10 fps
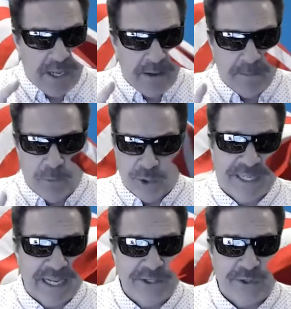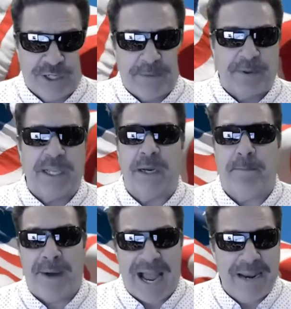More censorship. Are they going to
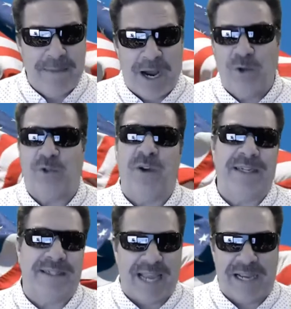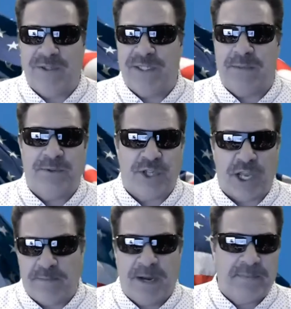buy them out, try to silence them, shut
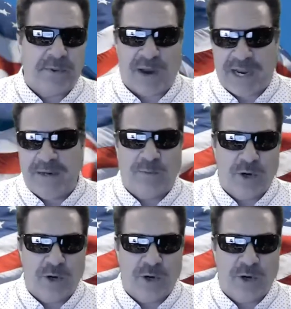them up, threaten them?